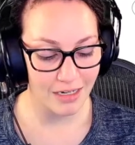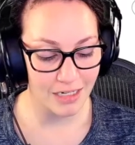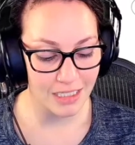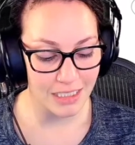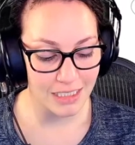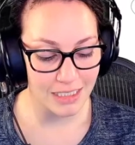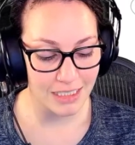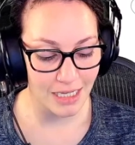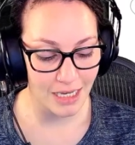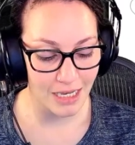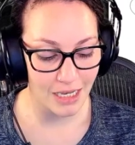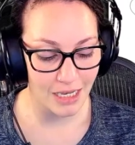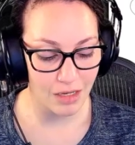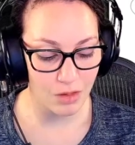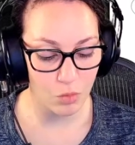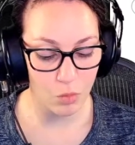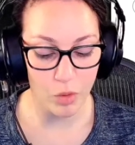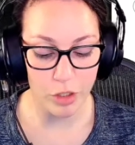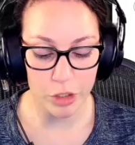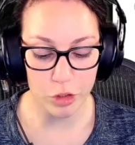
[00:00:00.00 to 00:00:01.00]
say
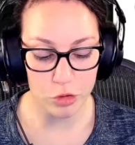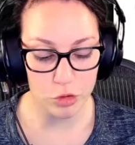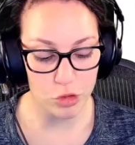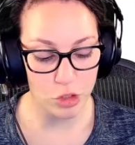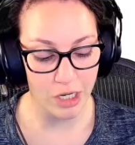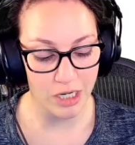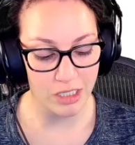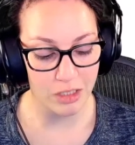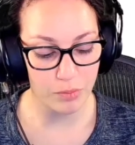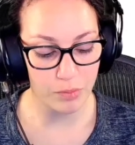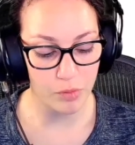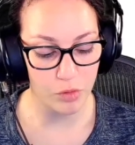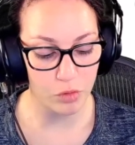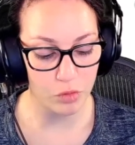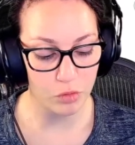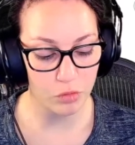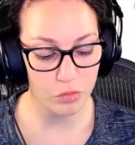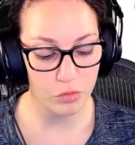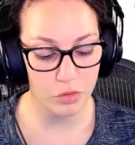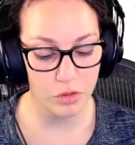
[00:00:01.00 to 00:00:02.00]
what you're trying to
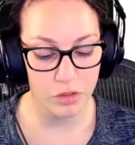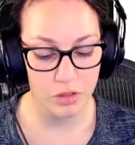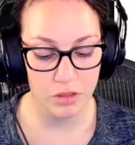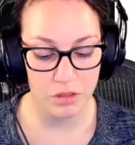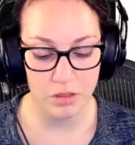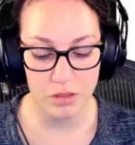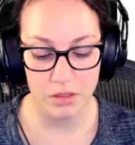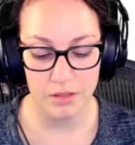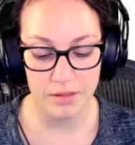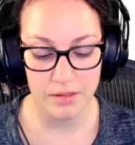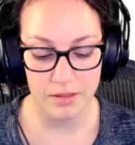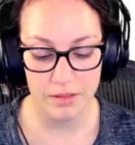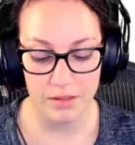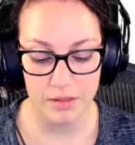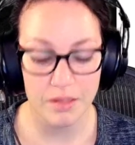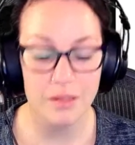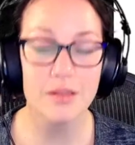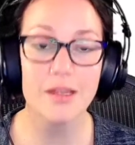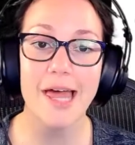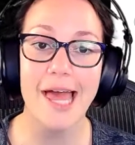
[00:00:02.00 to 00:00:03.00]
prove
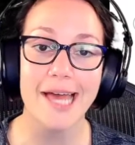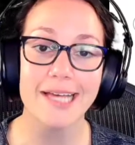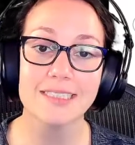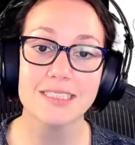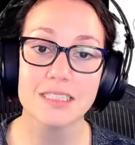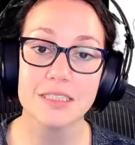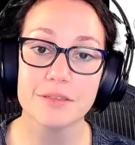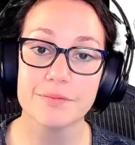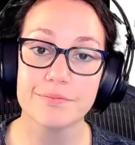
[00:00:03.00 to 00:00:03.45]
last.